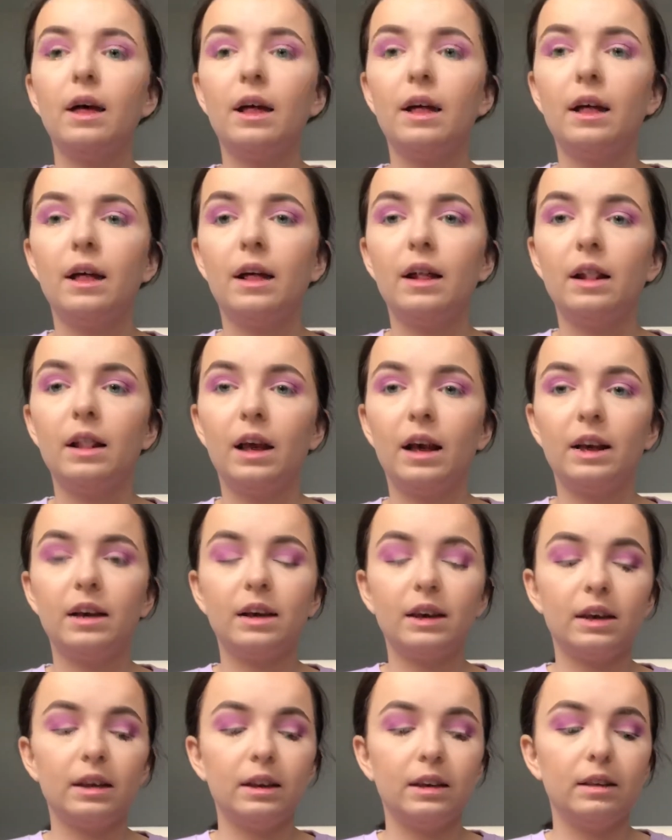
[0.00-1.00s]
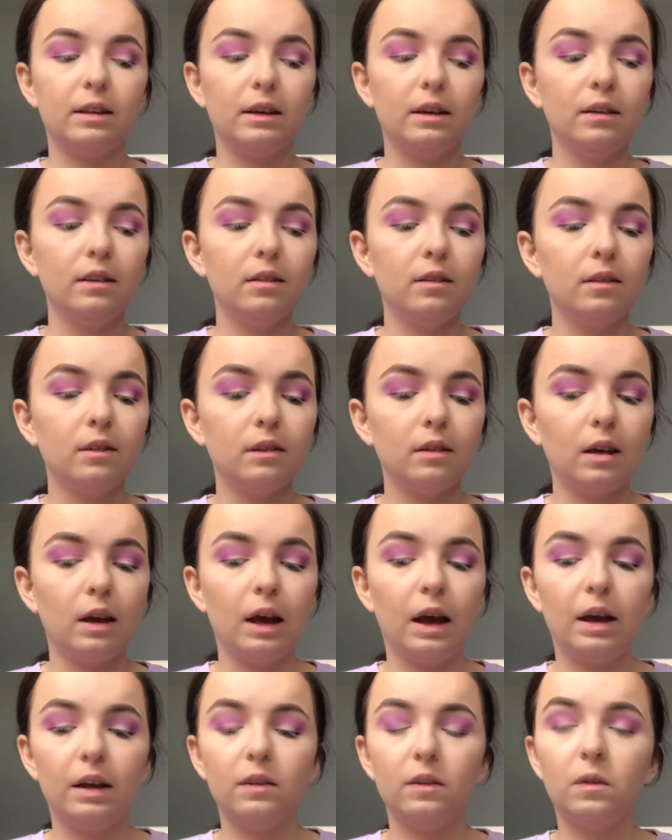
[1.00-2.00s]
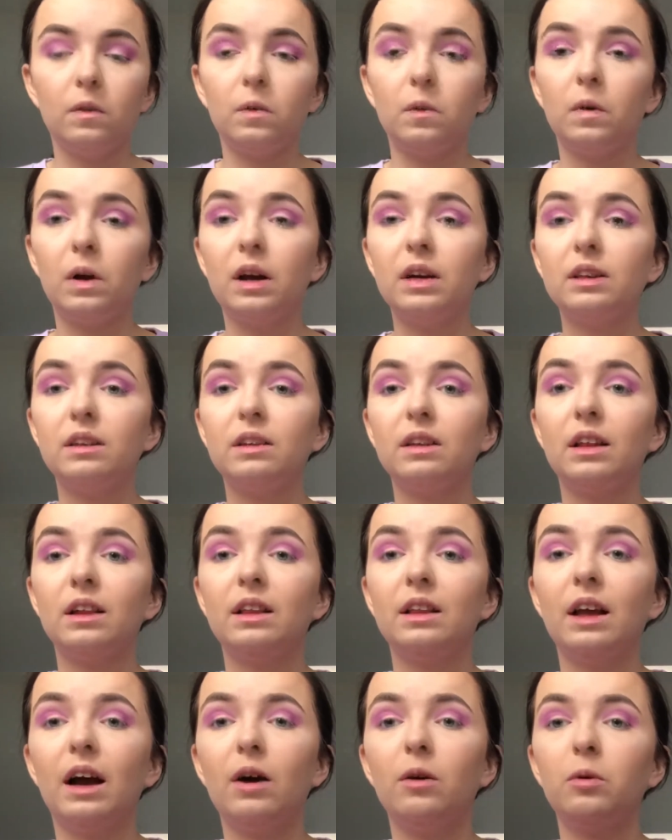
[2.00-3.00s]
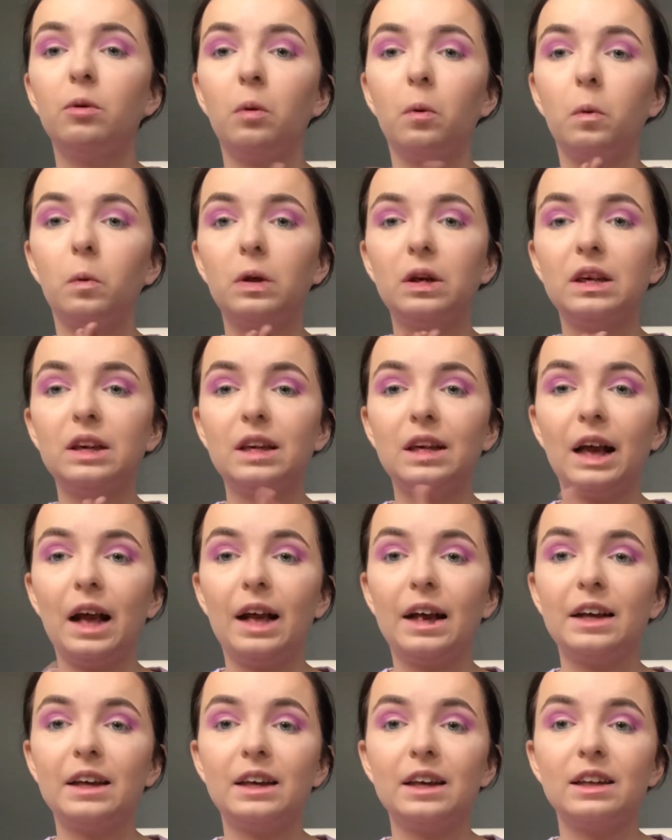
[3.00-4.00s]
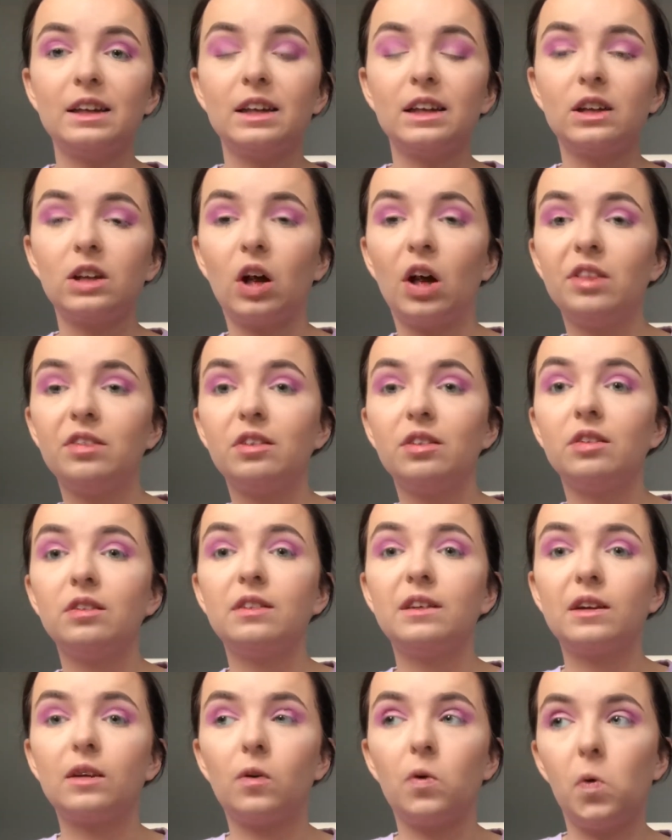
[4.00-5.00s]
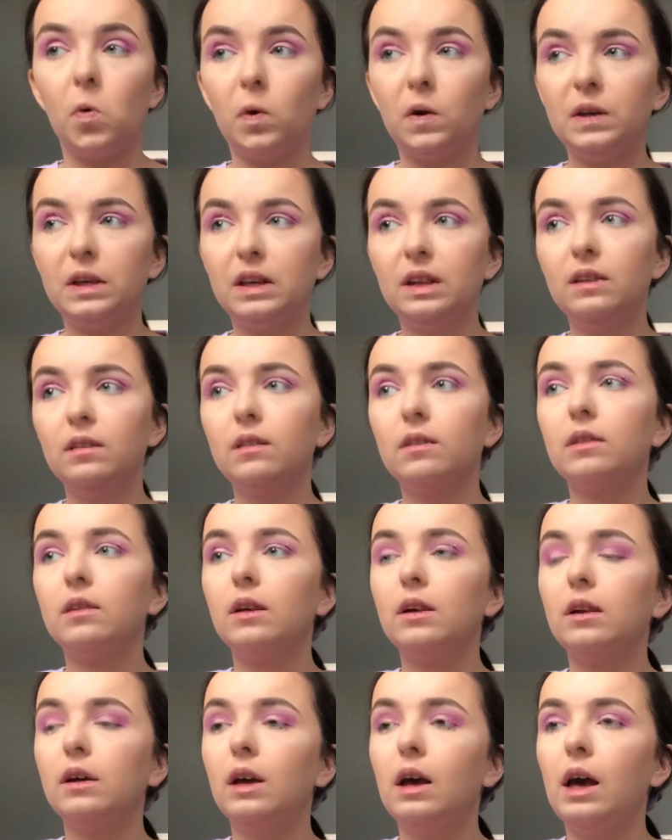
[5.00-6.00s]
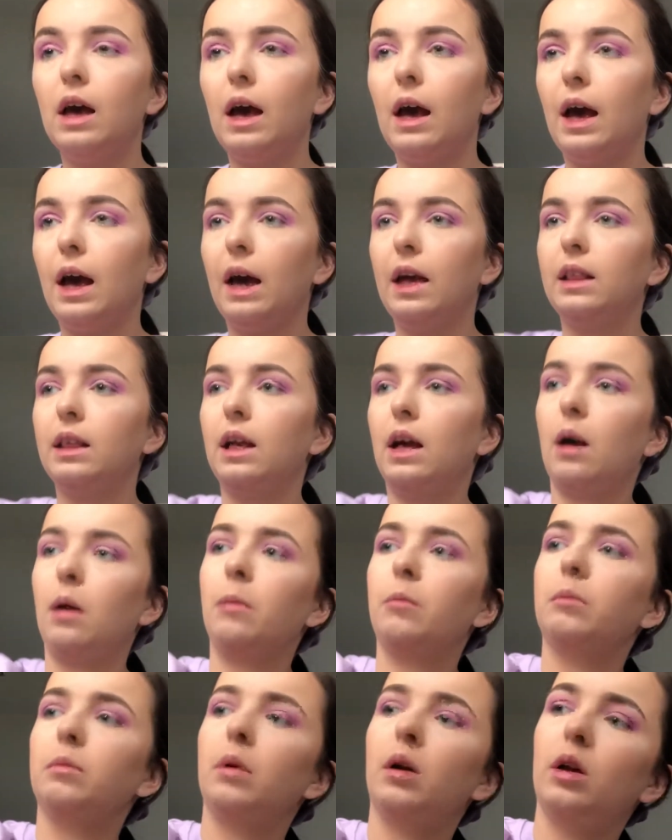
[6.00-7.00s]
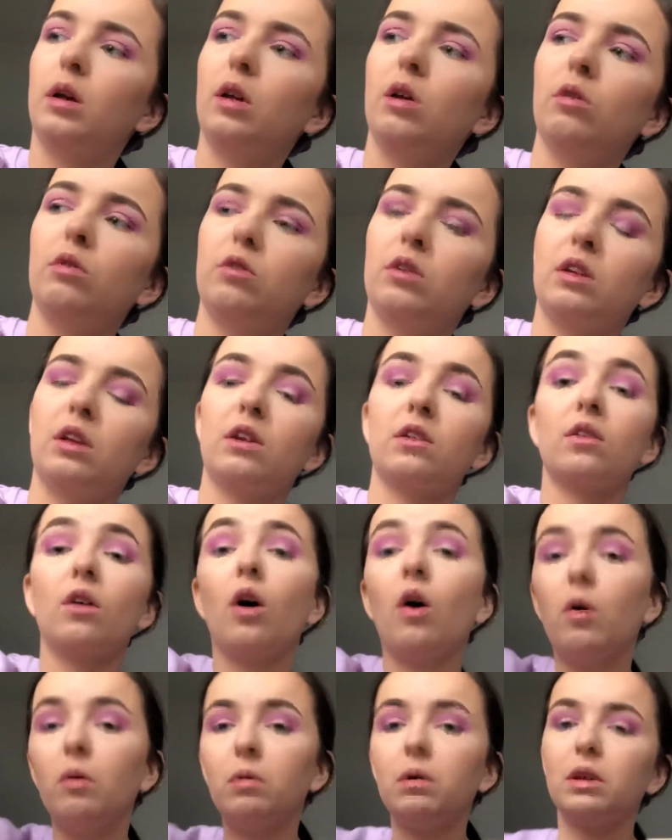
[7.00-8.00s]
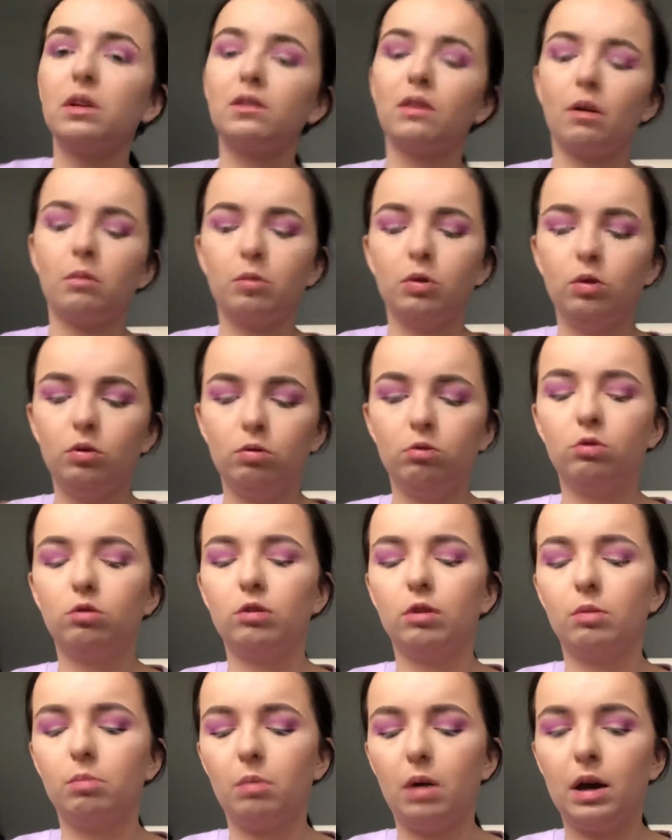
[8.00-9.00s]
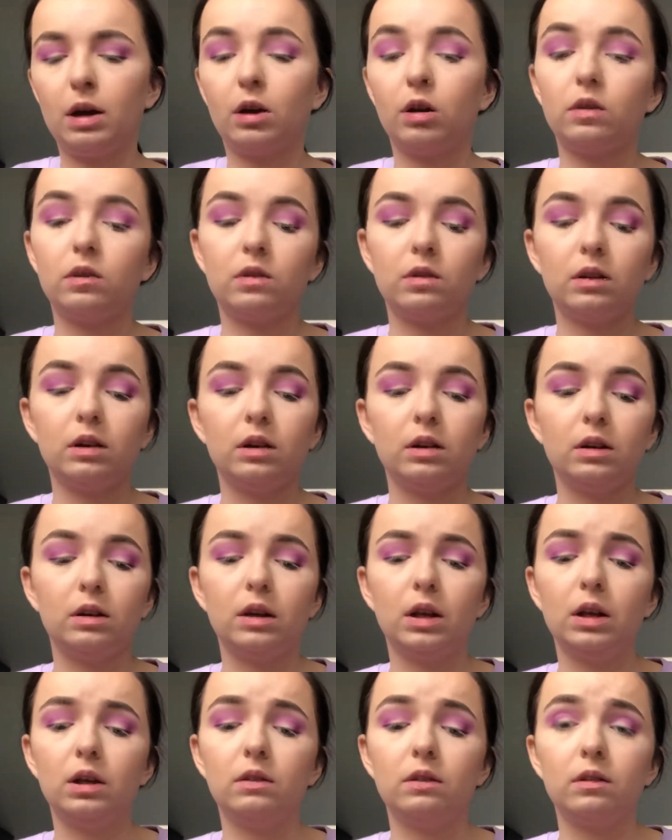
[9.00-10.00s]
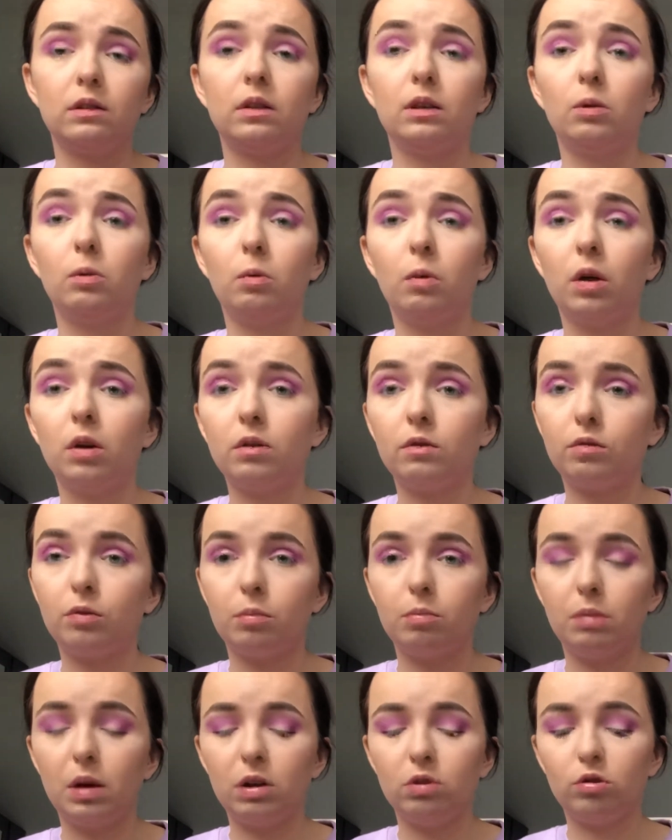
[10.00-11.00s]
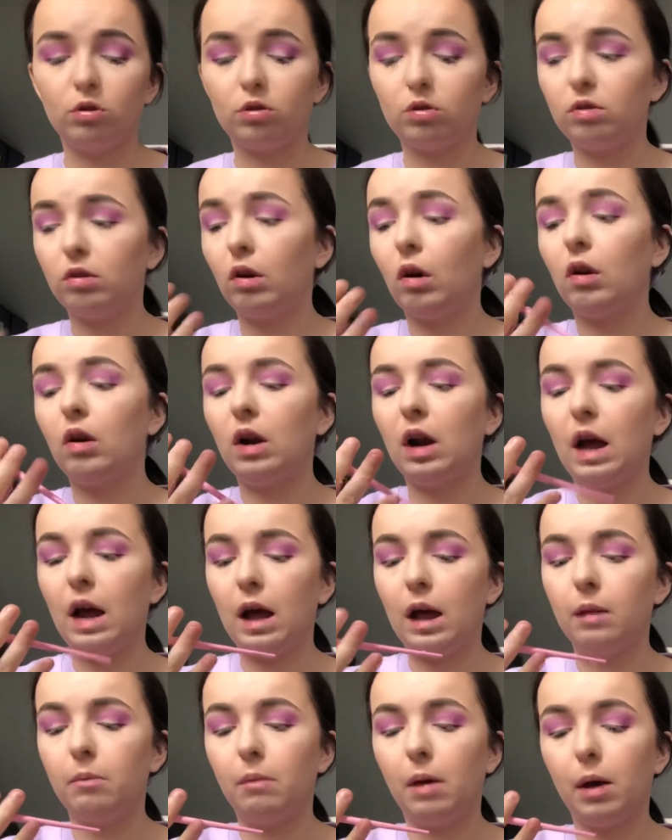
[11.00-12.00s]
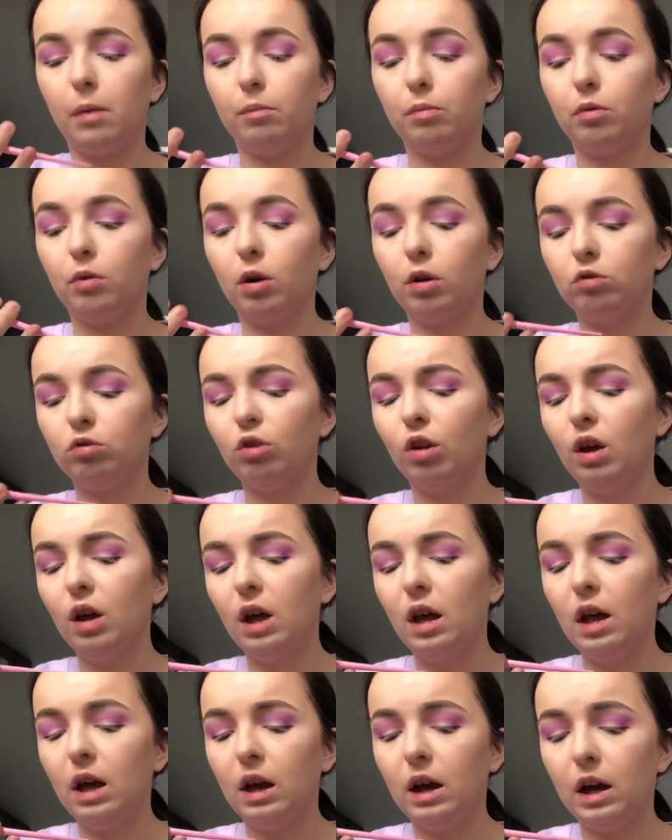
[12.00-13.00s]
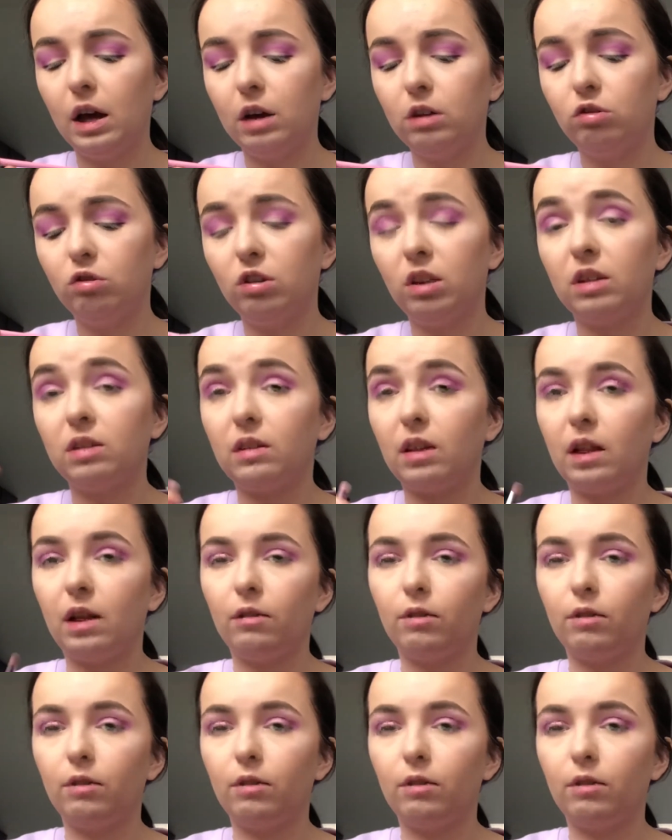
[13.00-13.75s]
Like this. And right now we can cut the crease, and using, as always, I'm using my concealer in C1 from Magic Star and my brush GS11.